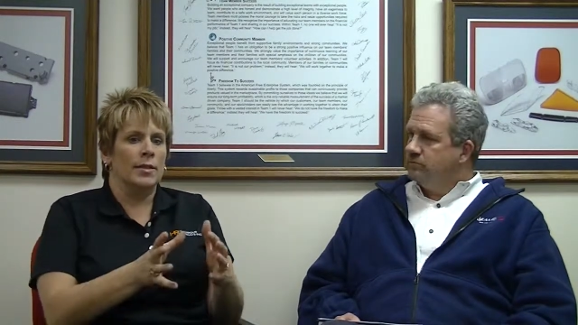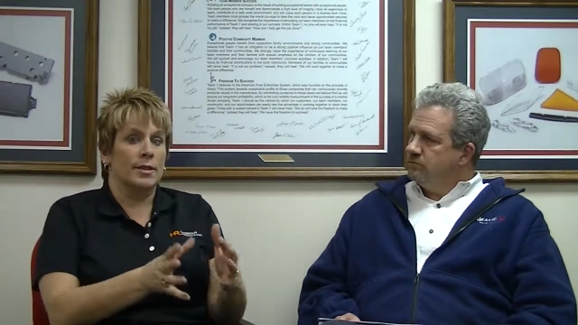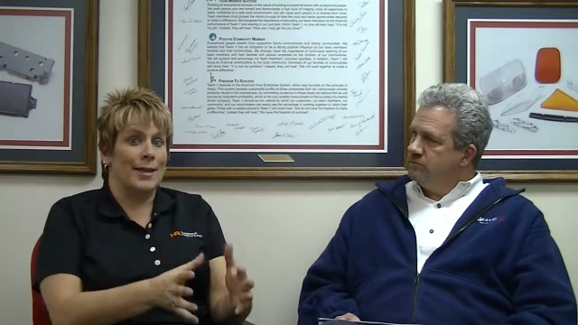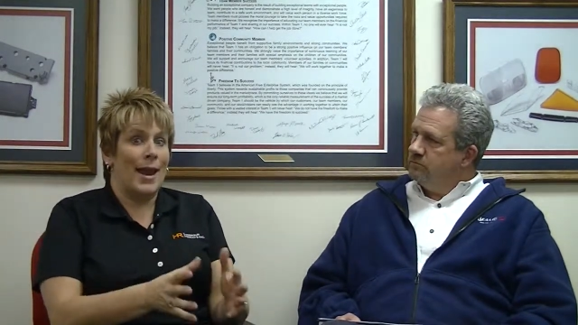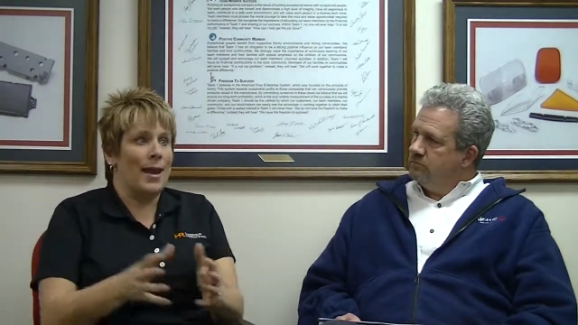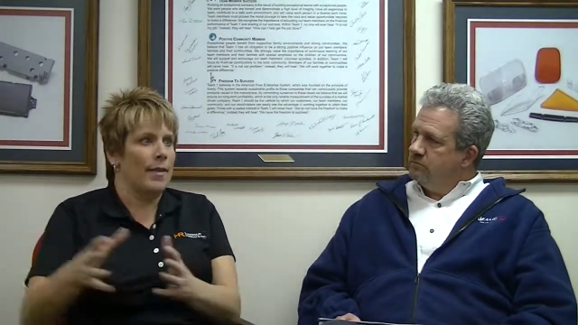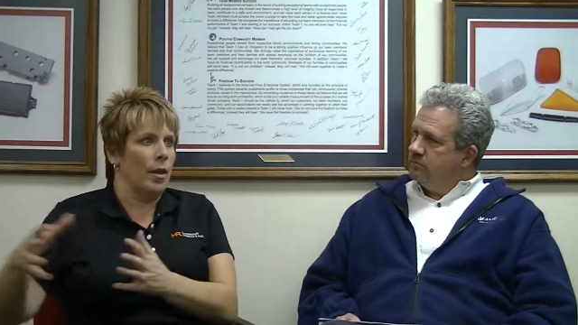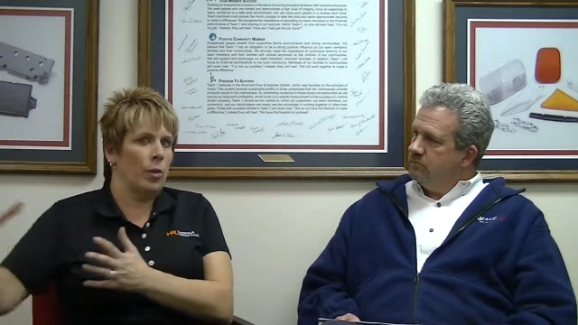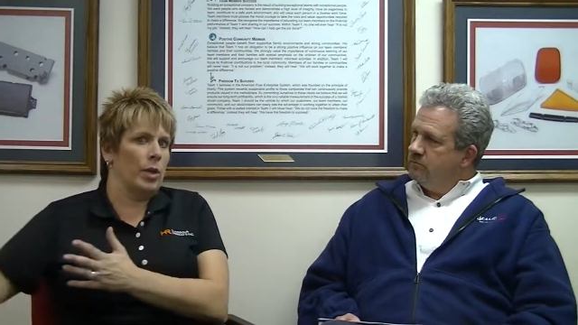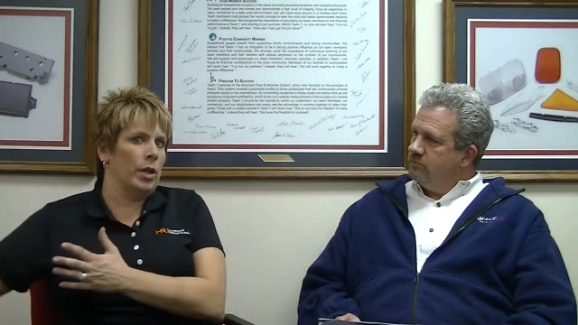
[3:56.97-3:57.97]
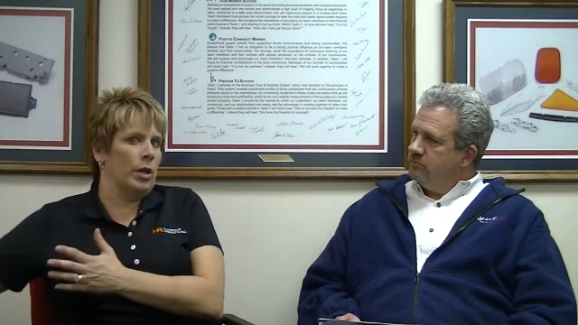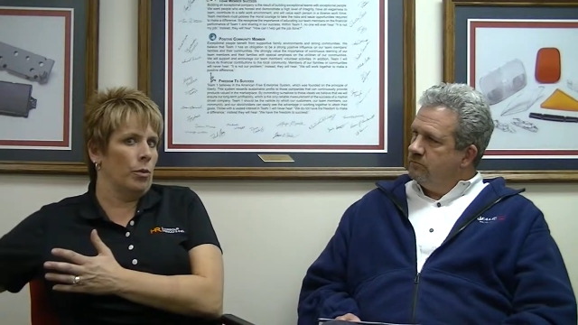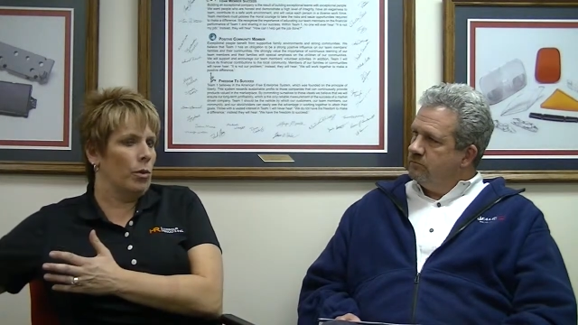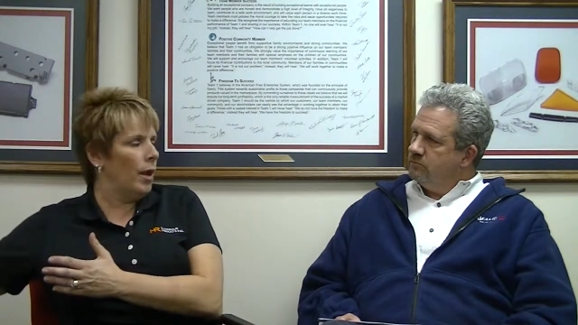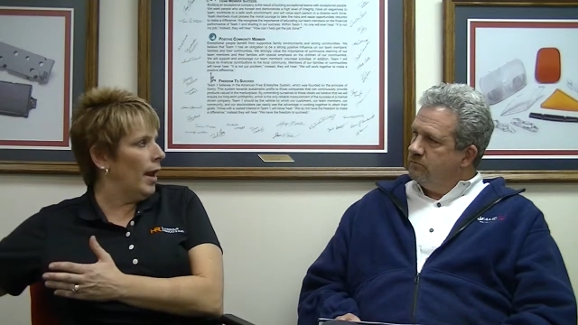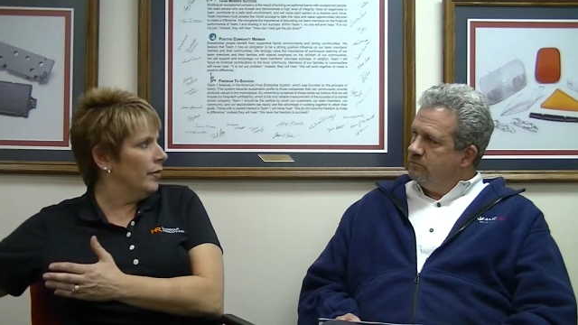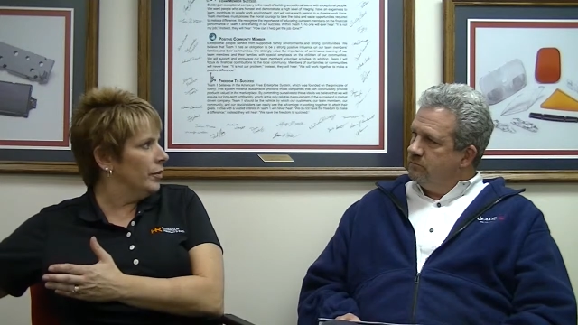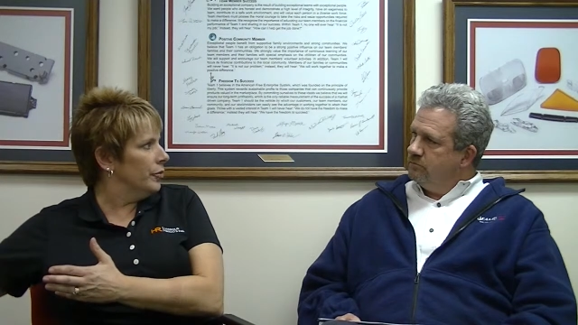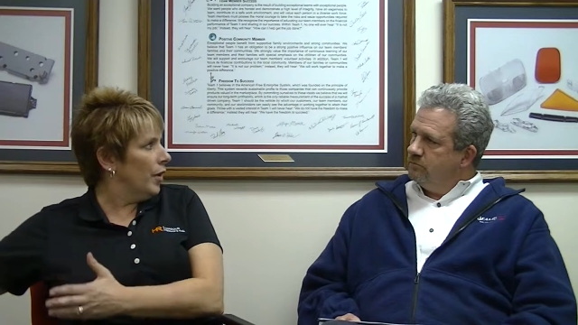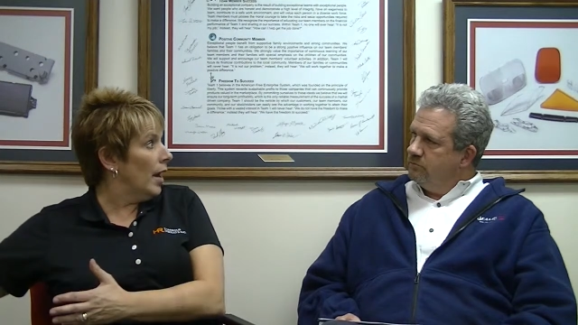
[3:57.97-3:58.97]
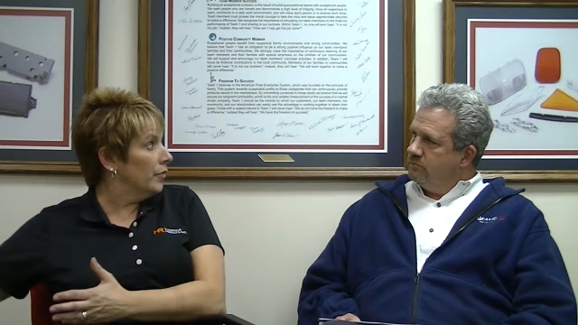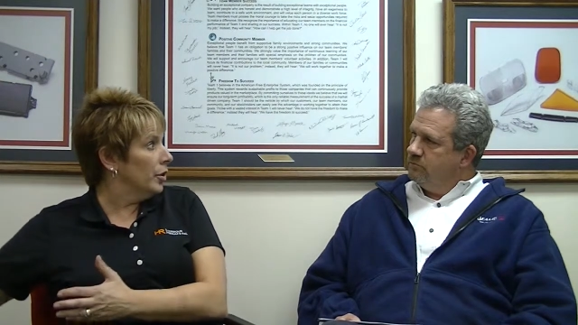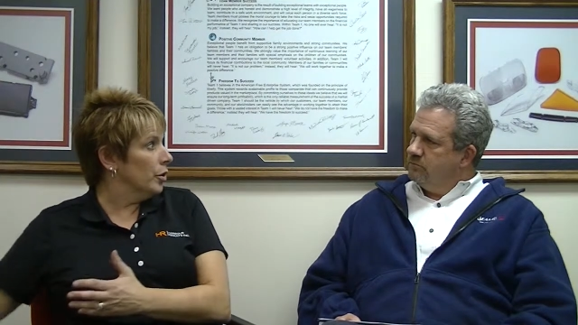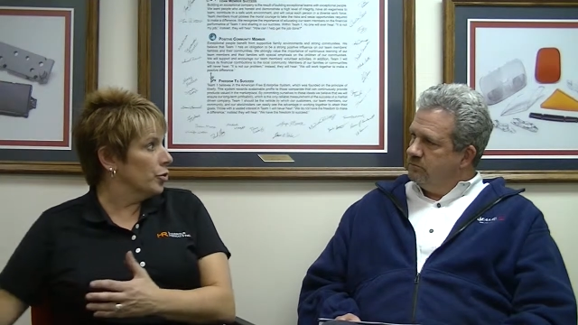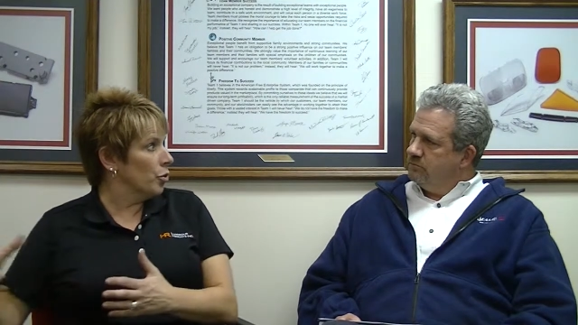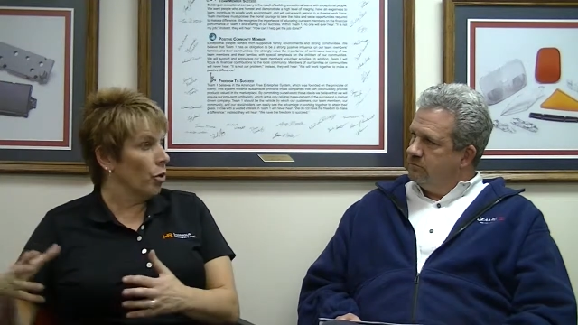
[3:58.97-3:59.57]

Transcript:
Speaker 1: today that we will have in five years?